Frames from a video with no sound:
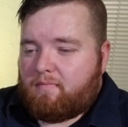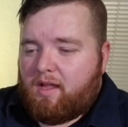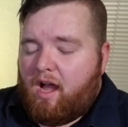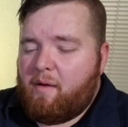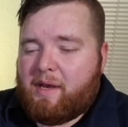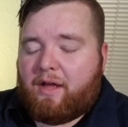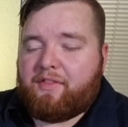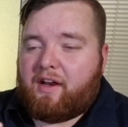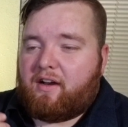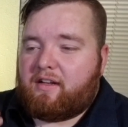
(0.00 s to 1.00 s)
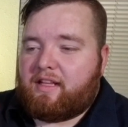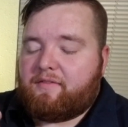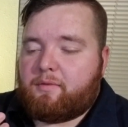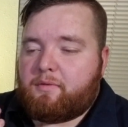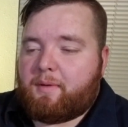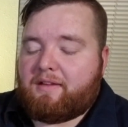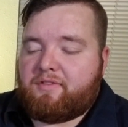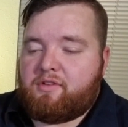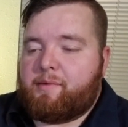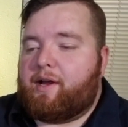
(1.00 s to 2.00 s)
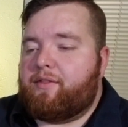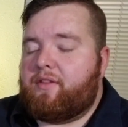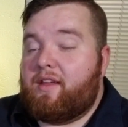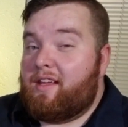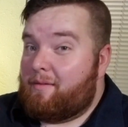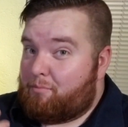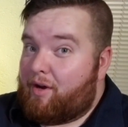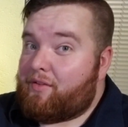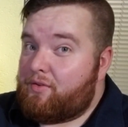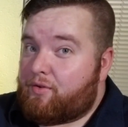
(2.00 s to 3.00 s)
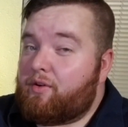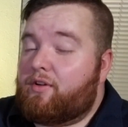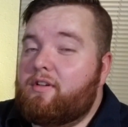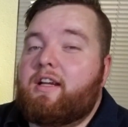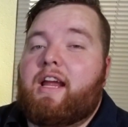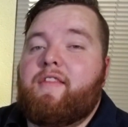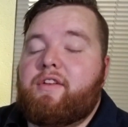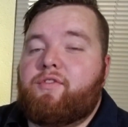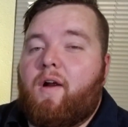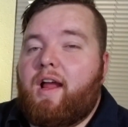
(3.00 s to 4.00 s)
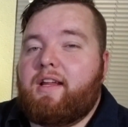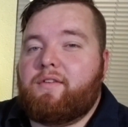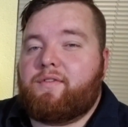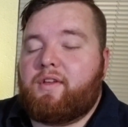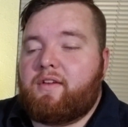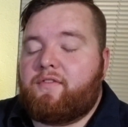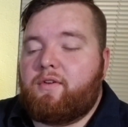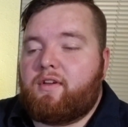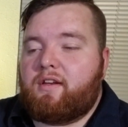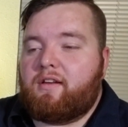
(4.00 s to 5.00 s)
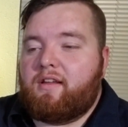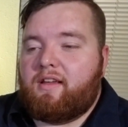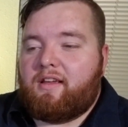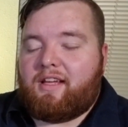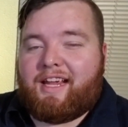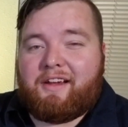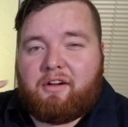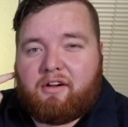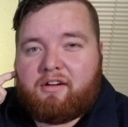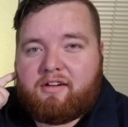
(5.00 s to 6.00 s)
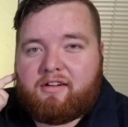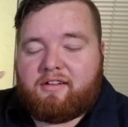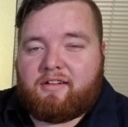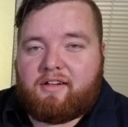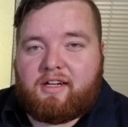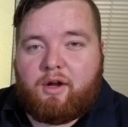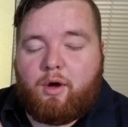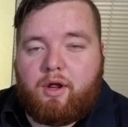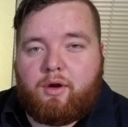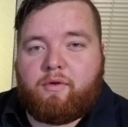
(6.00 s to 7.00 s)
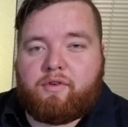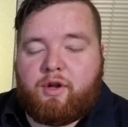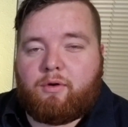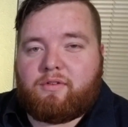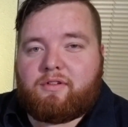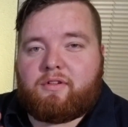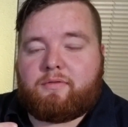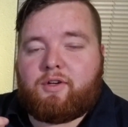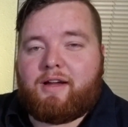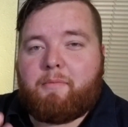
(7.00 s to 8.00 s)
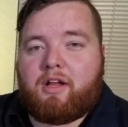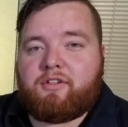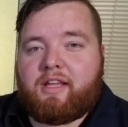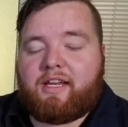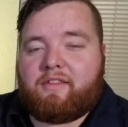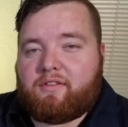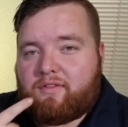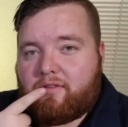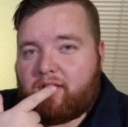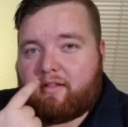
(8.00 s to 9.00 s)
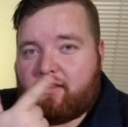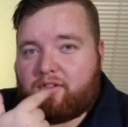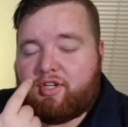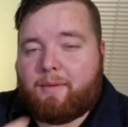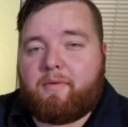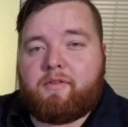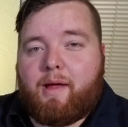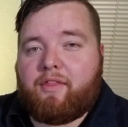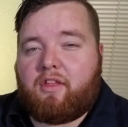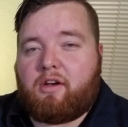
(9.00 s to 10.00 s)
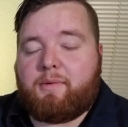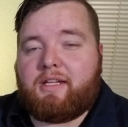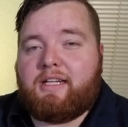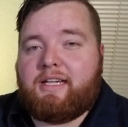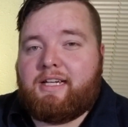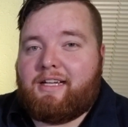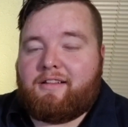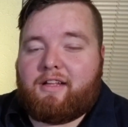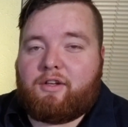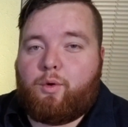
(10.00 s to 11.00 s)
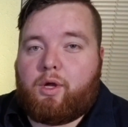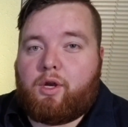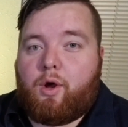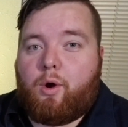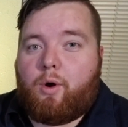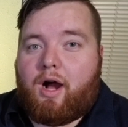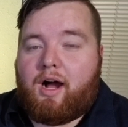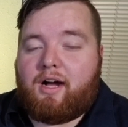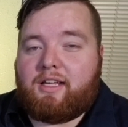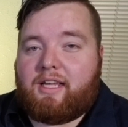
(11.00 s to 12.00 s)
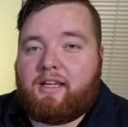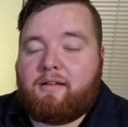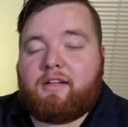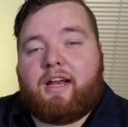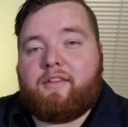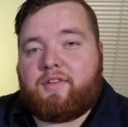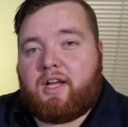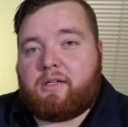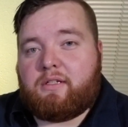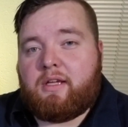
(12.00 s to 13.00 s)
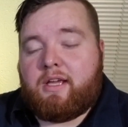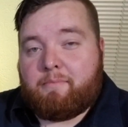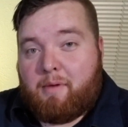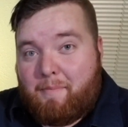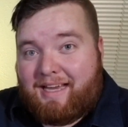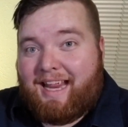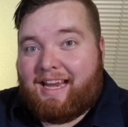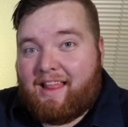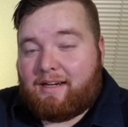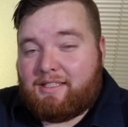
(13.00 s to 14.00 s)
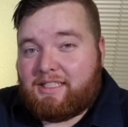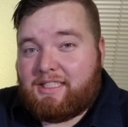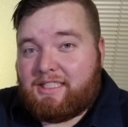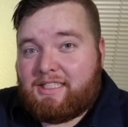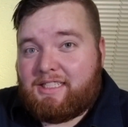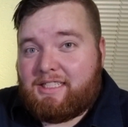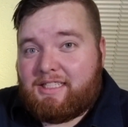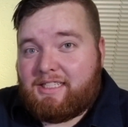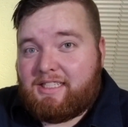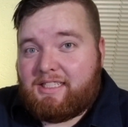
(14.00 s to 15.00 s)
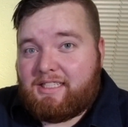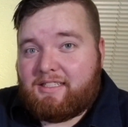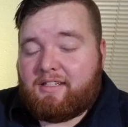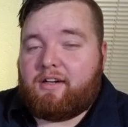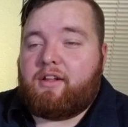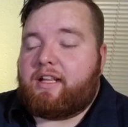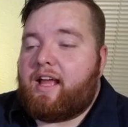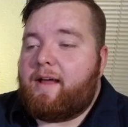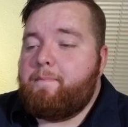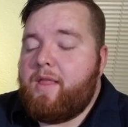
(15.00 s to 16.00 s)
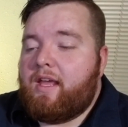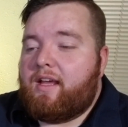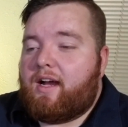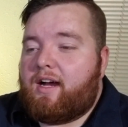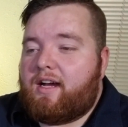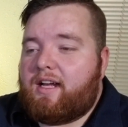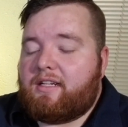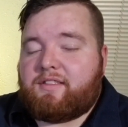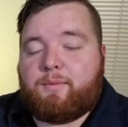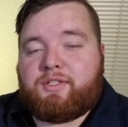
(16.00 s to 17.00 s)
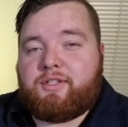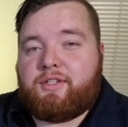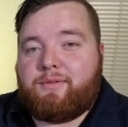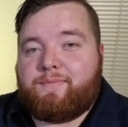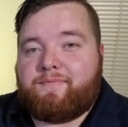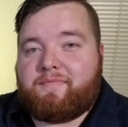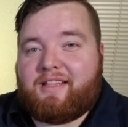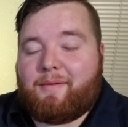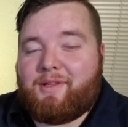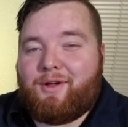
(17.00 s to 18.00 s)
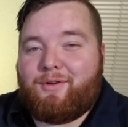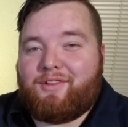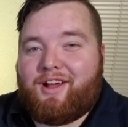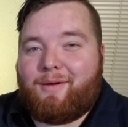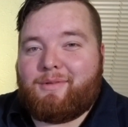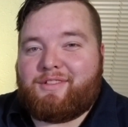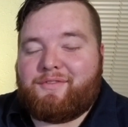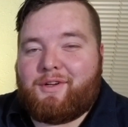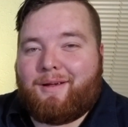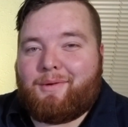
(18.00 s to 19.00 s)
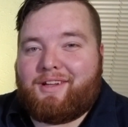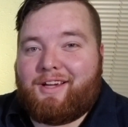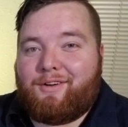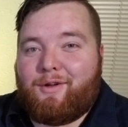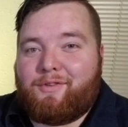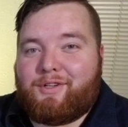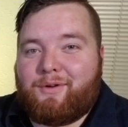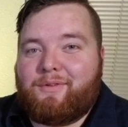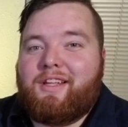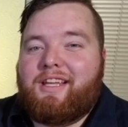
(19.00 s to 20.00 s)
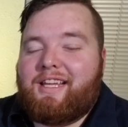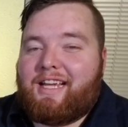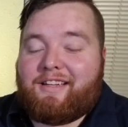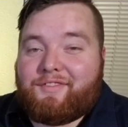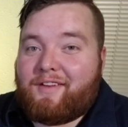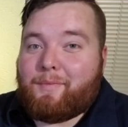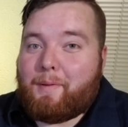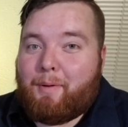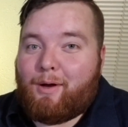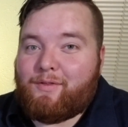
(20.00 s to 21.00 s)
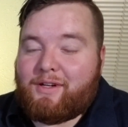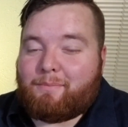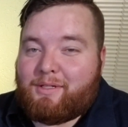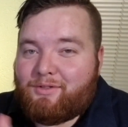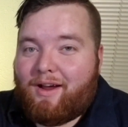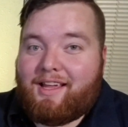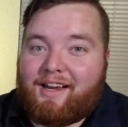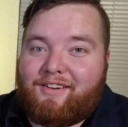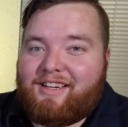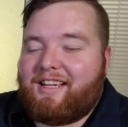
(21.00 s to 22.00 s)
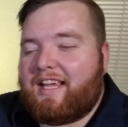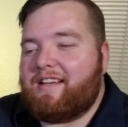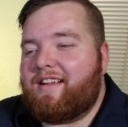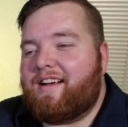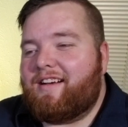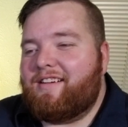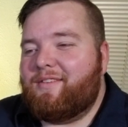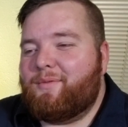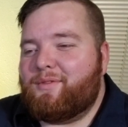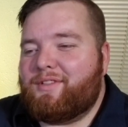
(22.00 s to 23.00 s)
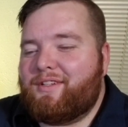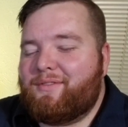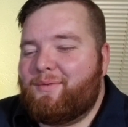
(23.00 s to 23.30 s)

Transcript: hum it out there and leave some space in your mouth, breath control, and then try and see if you can hear an overtone. Just try modulating the shape of your mouth a little bit, like doing an O, A, E kind of sound, but maintain that, you know, like that, and see what you can do. And let me know in the comments if you're able to hear an overtone. It doesn't have to be perfect, but try it out, and we'll see.